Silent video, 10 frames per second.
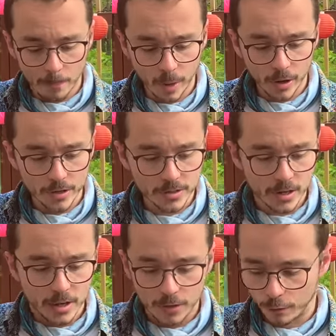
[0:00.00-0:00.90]
but
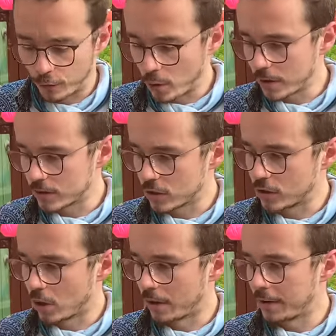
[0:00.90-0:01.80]
the Forward Unto
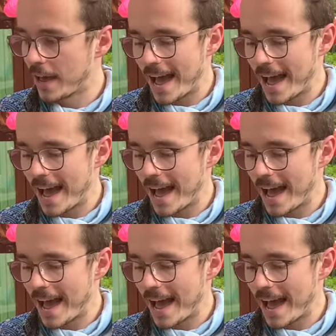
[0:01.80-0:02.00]
Dawn